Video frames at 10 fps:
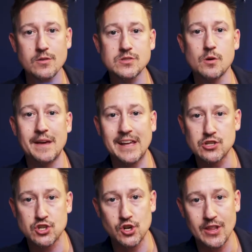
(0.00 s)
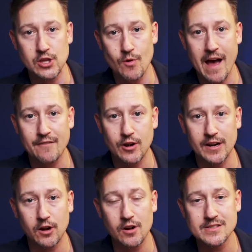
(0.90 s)
also making sure that you have
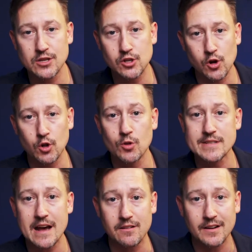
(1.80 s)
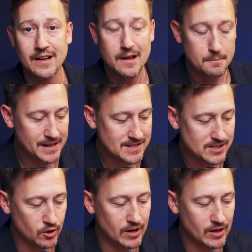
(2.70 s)
credit cards that you don't close out, because the